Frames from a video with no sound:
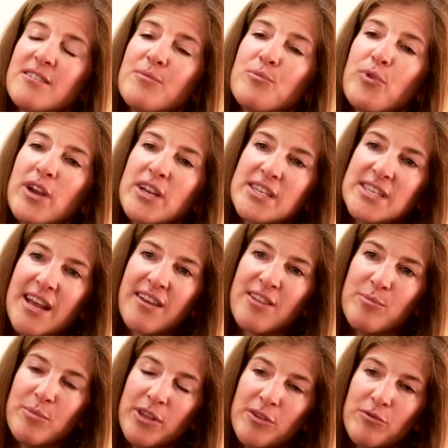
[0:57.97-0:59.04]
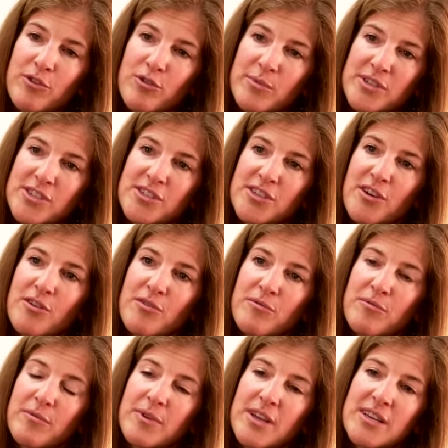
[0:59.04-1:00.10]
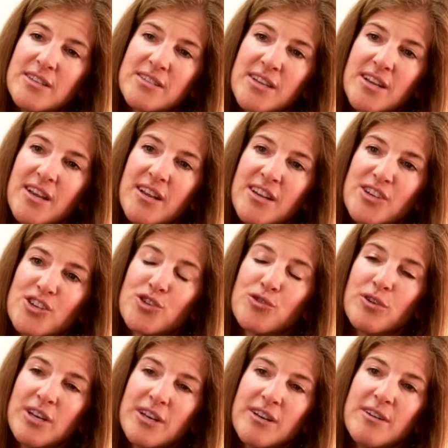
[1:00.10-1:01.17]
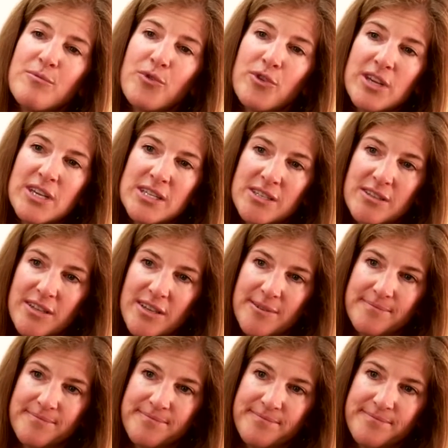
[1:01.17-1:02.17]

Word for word: breaks down the bilirubin so kids can excrete it more easily.